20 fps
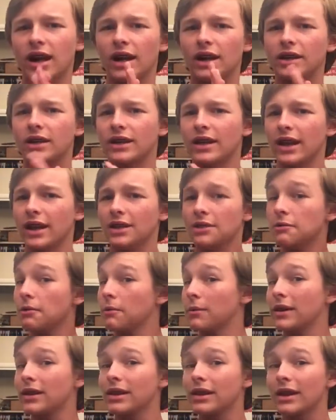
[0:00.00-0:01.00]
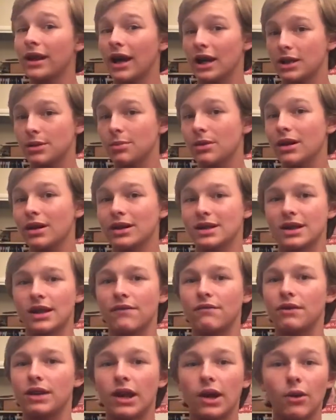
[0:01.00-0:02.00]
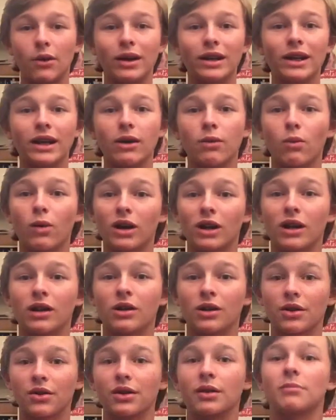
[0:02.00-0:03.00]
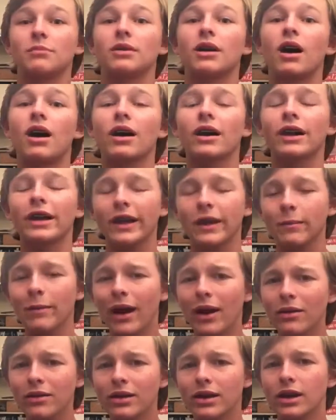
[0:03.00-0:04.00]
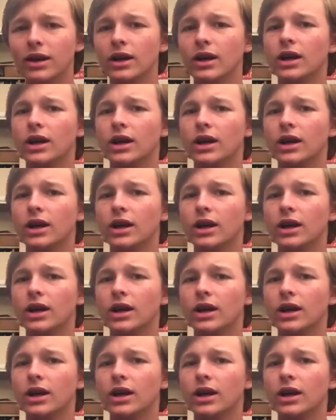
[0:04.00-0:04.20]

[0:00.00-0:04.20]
I can't do a weekly gospel on because I have no idea what on earth I'm talking about.